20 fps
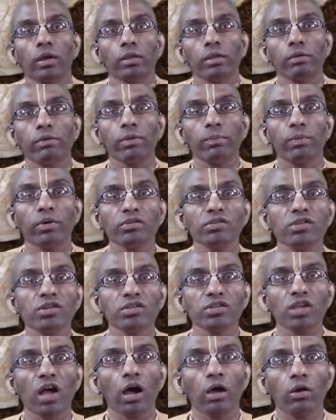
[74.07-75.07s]
When a person
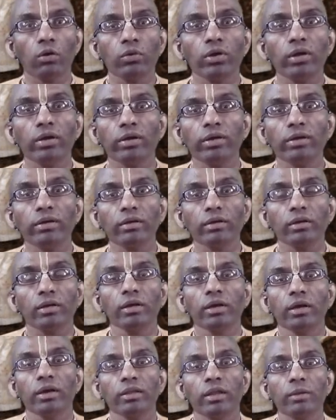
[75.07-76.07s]
is arrogant,
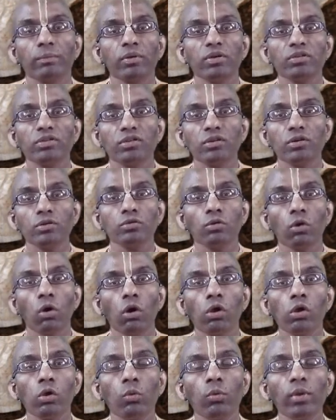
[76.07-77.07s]
that person is
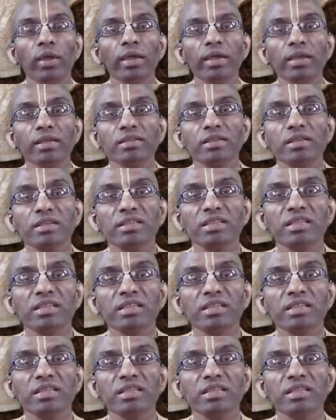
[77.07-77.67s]
always